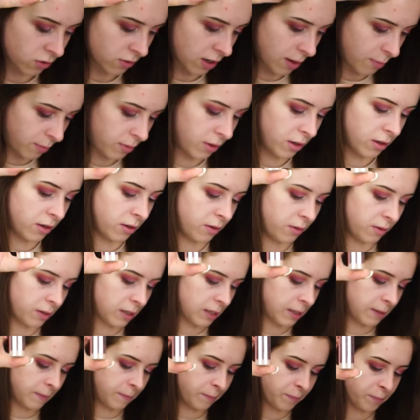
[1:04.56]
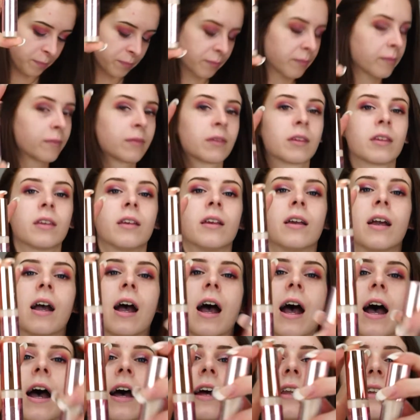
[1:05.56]
grab you.
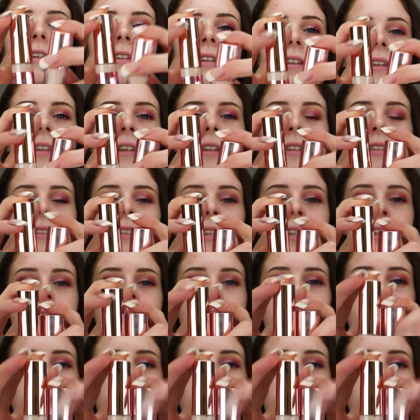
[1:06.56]
And this is